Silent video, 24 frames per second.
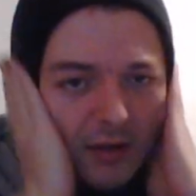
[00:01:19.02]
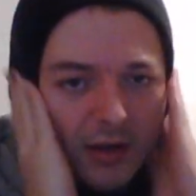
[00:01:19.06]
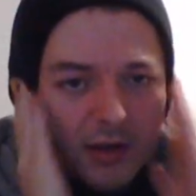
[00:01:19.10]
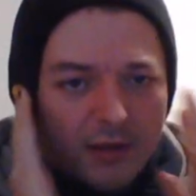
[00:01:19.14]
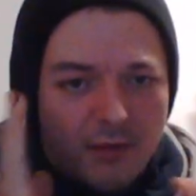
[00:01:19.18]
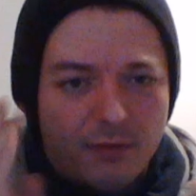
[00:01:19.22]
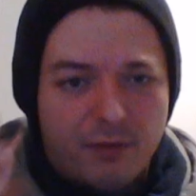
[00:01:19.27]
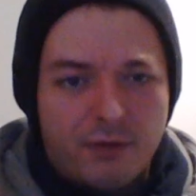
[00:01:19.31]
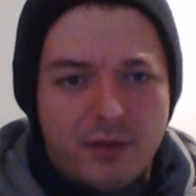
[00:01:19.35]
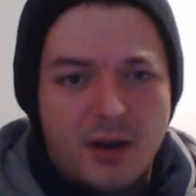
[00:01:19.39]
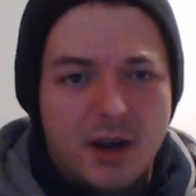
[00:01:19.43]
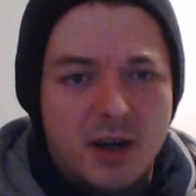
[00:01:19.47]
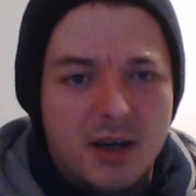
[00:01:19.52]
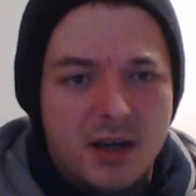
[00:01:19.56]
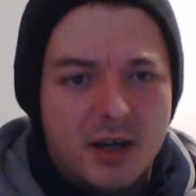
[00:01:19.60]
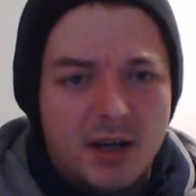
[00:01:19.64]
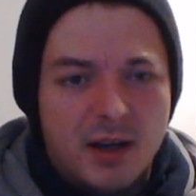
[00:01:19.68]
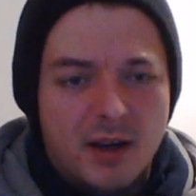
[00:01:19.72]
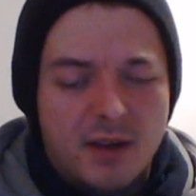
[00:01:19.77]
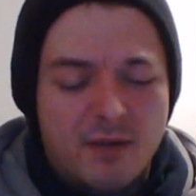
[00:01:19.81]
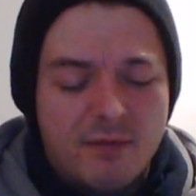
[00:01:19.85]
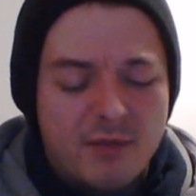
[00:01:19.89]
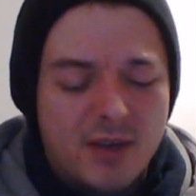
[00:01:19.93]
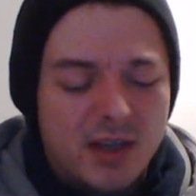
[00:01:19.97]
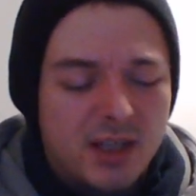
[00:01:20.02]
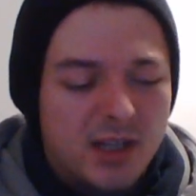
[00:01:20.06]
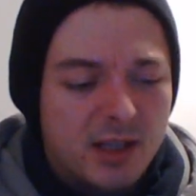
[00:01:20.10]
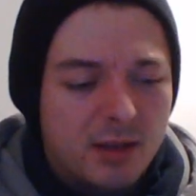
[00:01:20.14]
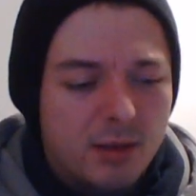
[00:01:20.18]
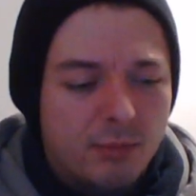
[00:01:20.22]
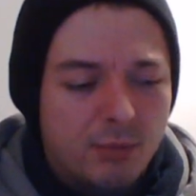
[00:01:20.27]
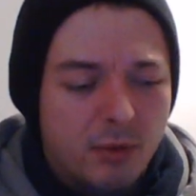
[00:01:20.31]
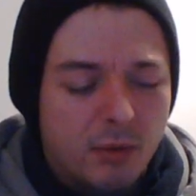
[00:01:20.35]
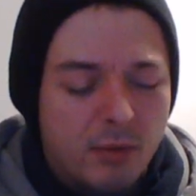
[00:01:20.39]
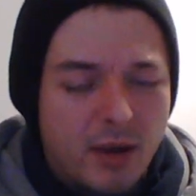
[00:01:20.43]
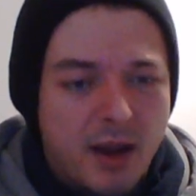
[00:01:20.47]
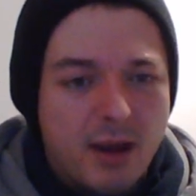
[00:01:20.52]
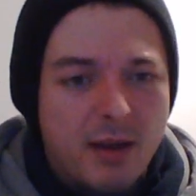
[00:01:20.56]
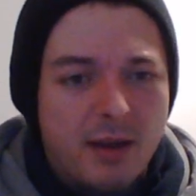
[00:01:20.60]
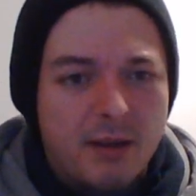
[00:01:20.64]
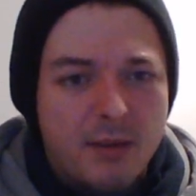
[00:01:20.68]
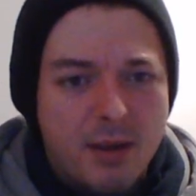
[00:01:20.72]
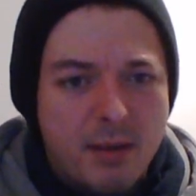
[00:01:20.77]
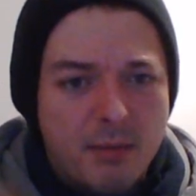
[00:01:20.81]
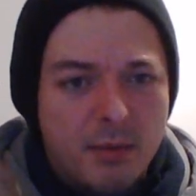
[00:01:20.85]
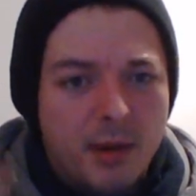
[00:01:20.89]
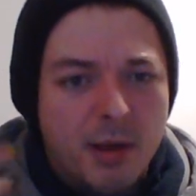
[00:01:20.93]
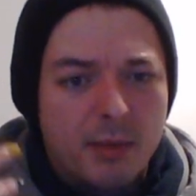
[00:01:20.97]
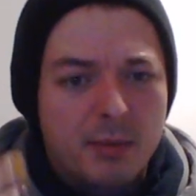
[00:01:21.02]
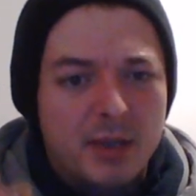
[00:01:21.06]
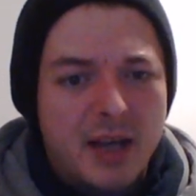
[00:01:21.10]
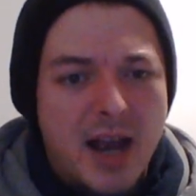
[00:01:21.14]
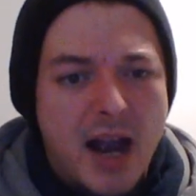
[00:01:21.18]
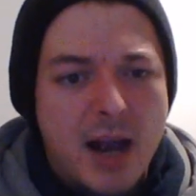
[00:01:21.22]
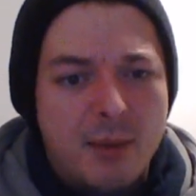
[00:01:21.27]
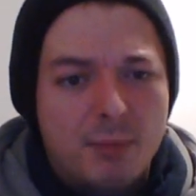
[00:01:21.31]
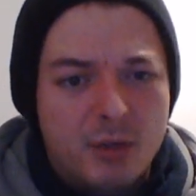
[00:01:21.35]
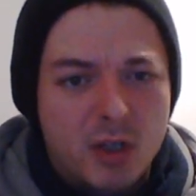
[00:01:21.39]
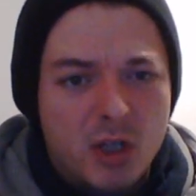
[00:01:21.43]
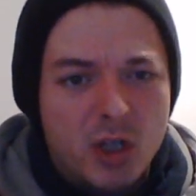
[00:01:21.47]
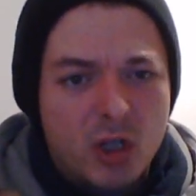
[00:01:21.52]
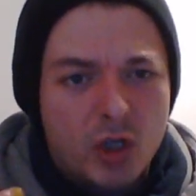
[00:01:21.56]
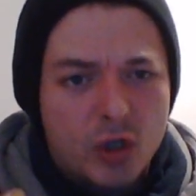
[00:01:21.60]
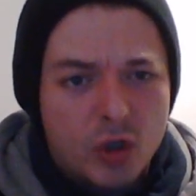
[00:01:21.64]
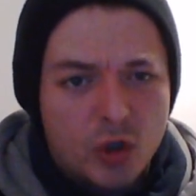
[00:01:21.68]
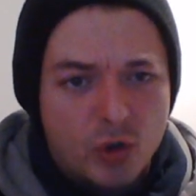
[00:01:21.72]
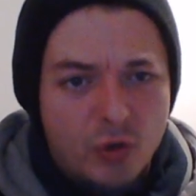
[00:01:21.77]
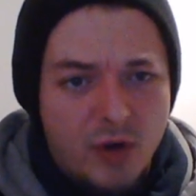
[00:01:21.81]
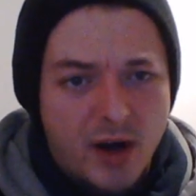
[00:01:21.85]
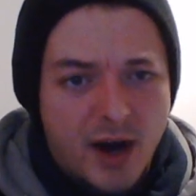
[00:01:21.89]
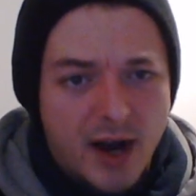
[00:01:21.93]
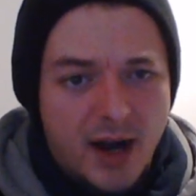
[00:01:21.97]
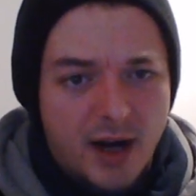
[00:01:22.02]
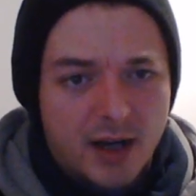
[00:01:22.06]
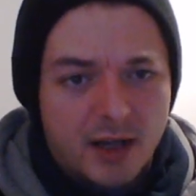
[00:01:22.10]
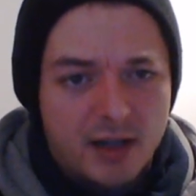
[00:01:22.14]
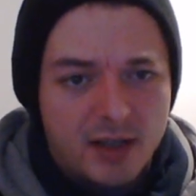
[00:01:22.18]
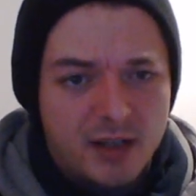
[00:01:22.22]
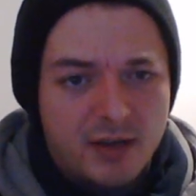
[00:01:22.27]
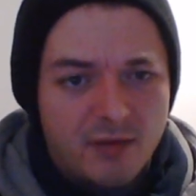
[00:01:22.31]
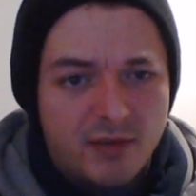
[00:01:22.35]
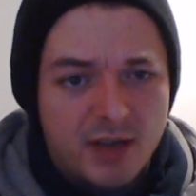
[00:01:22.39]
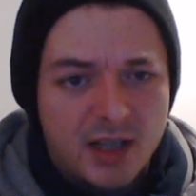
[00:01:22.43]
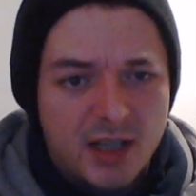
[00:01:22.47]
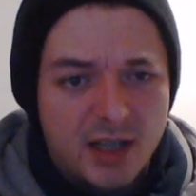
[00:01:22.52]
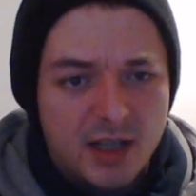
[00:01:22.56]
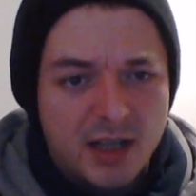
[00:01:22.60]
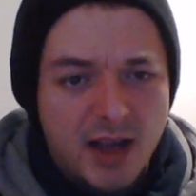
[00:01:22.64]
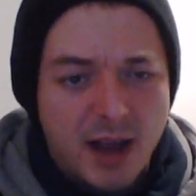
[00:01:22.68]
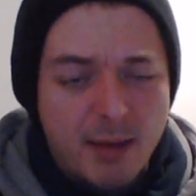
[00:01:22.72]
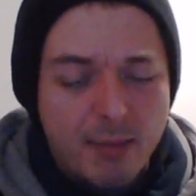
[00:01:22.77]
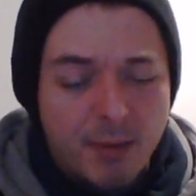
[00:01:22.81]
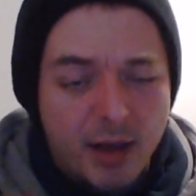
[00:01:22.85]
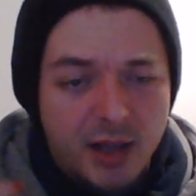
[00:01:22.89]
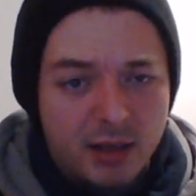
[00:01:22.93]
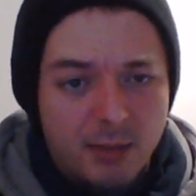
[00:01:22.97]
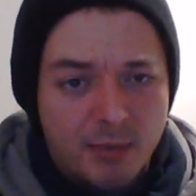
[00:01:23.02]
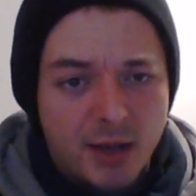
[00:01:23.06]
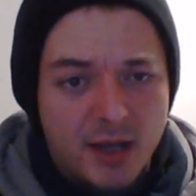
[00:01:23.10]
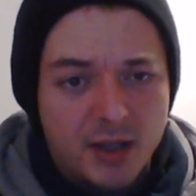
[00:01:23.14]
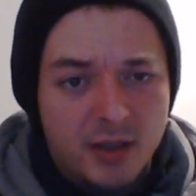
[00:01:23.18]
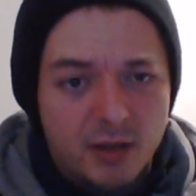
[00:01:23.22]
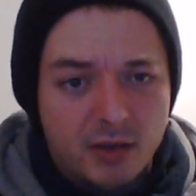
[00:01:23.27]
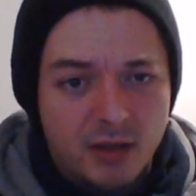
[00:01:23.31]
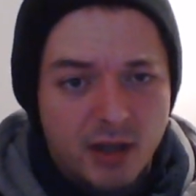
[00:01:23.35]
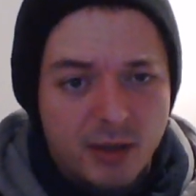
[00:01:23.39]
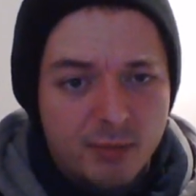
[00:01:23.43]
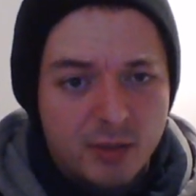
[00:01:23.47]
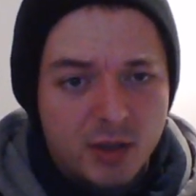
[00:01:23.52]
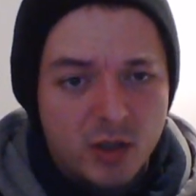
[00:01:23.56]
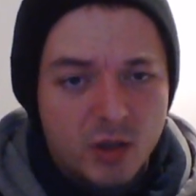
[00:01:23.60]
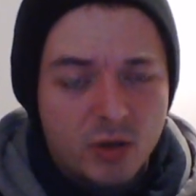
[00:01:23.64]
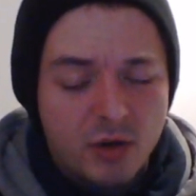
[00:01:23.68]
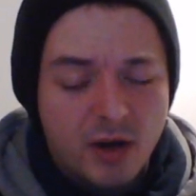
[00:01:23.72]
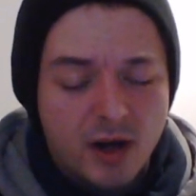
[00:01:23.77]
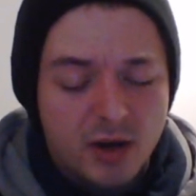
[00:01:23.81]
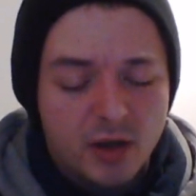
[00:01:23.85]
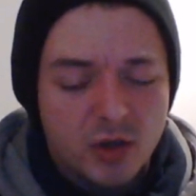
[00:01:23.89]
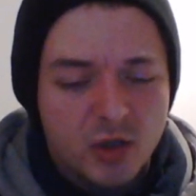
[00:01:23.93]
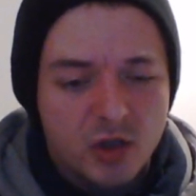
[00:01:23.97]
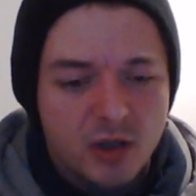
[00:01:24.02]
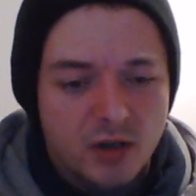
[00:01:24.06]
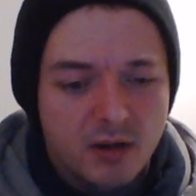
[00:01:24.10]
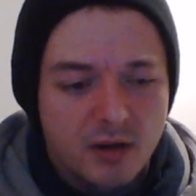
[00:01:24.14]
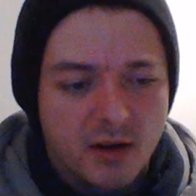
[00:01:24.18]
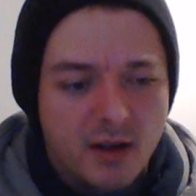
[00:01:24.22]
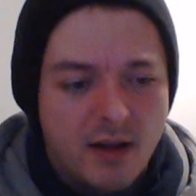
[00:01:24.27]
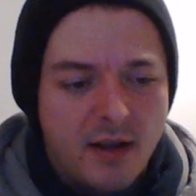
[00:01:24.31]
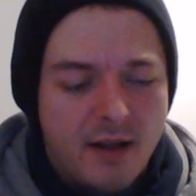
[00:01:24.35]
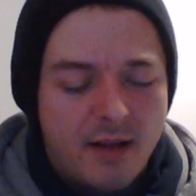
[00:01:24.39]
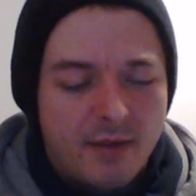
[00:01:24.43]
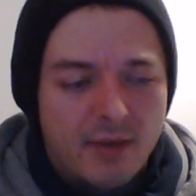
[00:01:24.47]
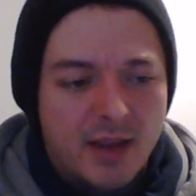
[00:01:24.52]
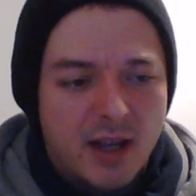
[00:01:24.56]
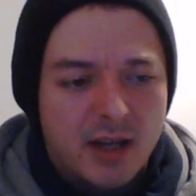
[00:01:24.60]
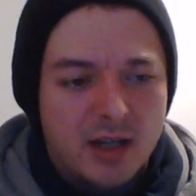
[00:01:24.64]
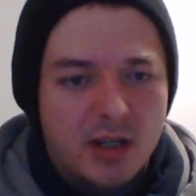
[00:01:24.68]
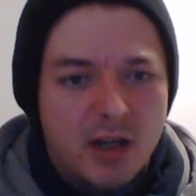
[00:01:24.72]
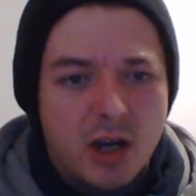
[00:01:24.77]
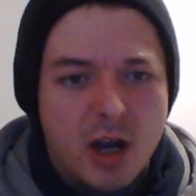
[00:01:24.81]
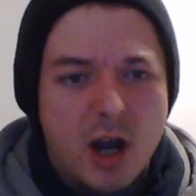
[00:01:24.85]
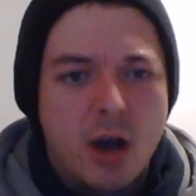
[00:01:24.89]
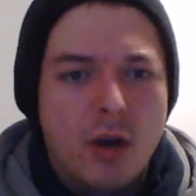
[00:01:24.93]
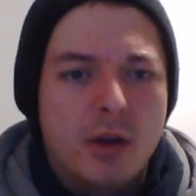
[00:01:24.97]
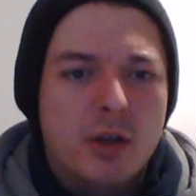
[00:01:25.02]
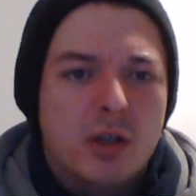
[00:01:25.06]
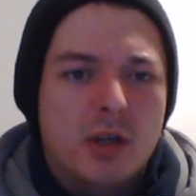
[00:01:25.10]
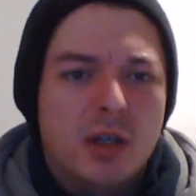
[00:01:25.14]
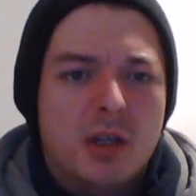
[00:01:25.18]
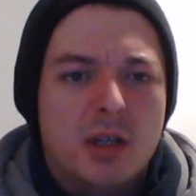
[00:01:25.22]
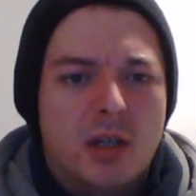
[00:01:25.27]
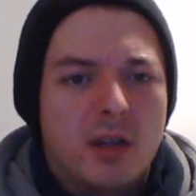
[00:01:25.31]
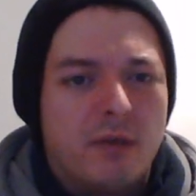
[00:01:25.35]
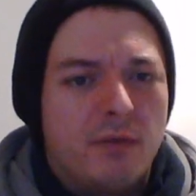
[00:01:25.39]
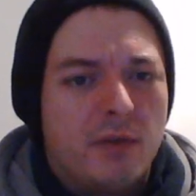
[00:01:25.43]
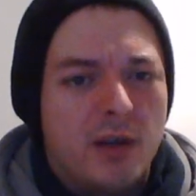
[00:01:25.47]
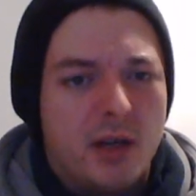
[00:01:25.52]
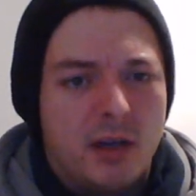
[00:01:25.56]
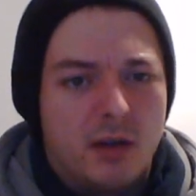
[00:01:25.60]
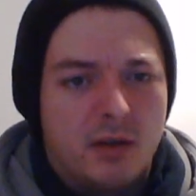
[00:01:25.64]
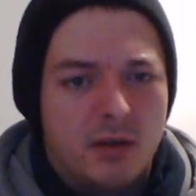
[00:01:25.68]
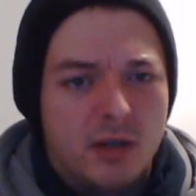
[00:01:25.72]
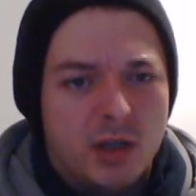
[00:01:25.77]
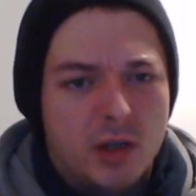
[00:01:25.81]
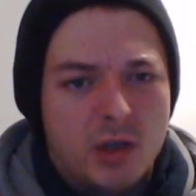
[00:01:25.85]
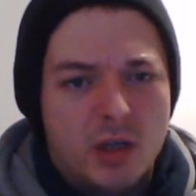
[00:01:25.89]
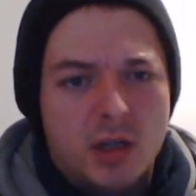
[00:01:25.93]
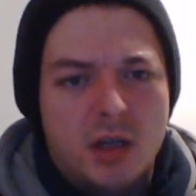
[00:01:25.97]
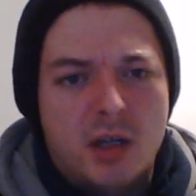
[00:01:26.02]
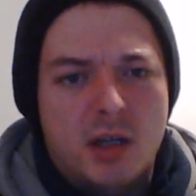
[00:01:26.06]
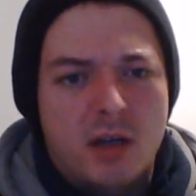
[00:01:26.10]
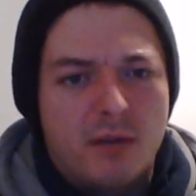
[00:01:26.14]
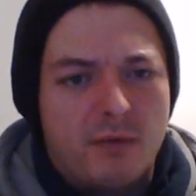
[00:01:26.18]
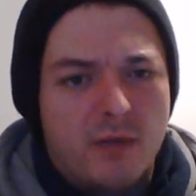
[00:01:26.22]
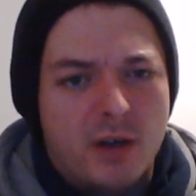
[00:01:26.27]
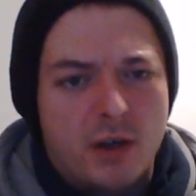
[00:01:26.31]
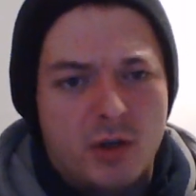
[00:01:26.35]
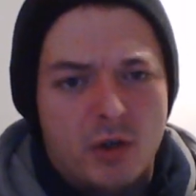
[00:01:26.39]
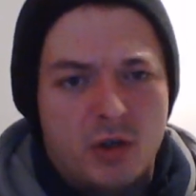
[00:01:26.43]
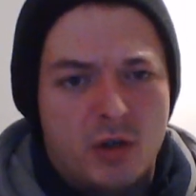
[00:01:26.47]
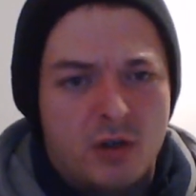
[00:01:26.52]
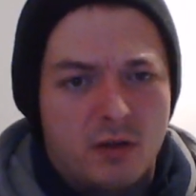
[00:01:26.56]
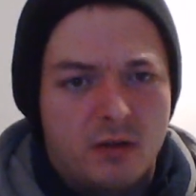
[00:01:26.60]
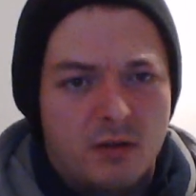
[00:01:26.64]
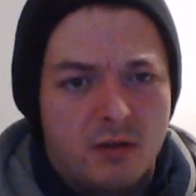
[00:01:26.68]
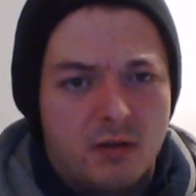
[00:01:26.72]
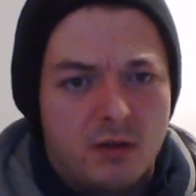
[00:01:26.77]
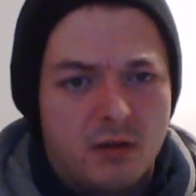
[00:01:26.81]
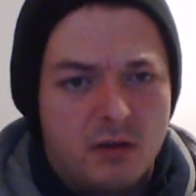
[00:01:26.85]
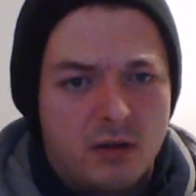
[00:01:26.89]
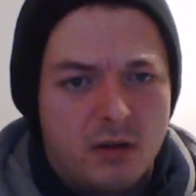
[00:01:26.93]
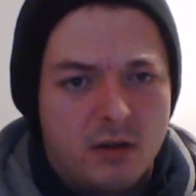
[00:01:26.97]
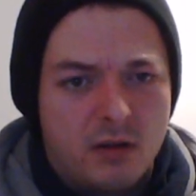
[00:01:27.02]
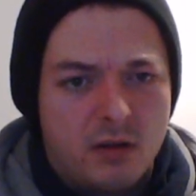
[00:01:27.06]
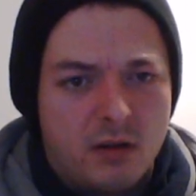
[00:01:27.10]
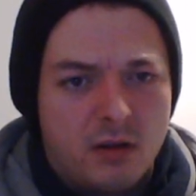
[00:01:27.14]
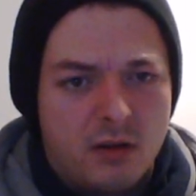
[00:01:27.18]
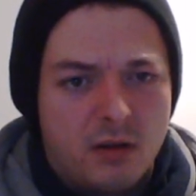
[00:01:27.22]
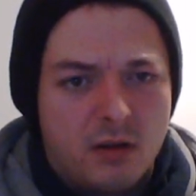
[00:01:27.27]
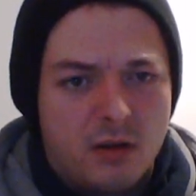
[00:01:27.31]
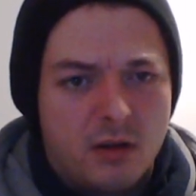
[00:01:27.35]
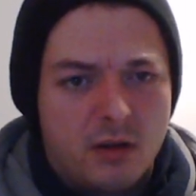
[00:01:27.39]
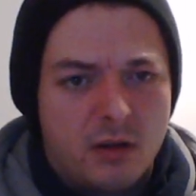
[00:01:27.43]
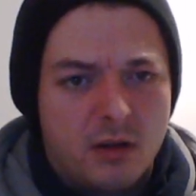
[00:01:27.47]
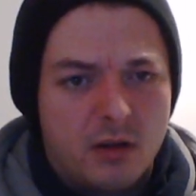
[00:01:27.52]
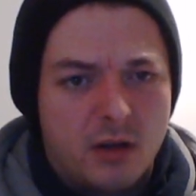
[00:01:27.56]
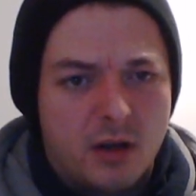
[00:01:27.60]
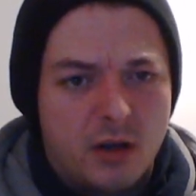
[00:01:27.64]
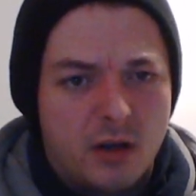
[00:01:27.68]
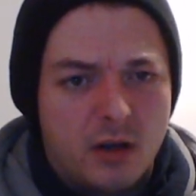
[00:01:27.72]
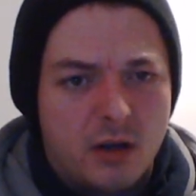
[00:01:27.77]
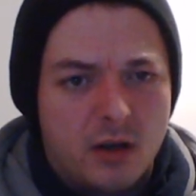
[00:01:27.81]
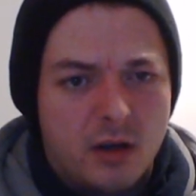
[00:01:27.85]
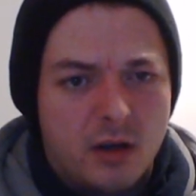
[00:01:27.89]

fine, like, this is the problem. It becomes abstract. This is a mathematical abstraction. And you say, oh, it's just convenience, it's just convention. Like,